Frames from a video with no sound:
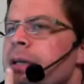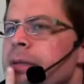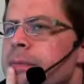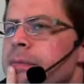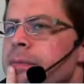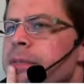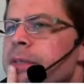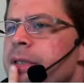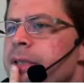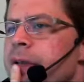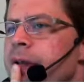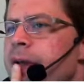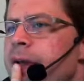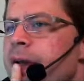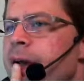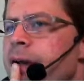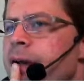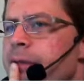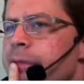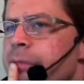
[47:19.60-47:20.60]

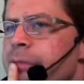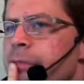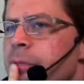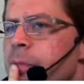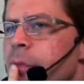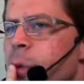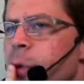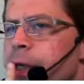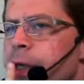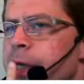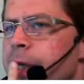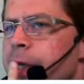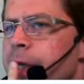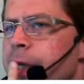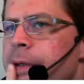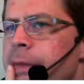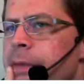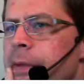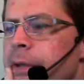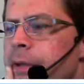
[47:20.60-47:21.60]
LIMs have
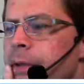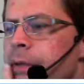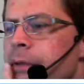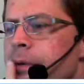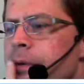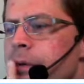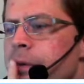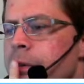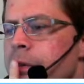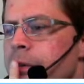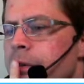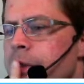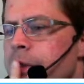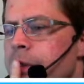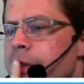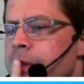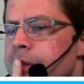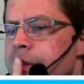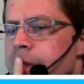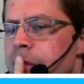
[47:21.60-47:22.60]
more kick than
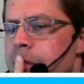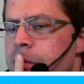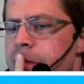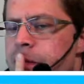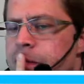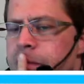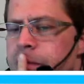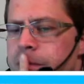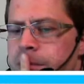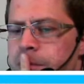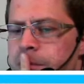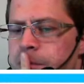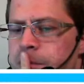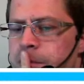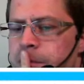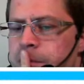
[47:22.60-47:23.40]
LSMs?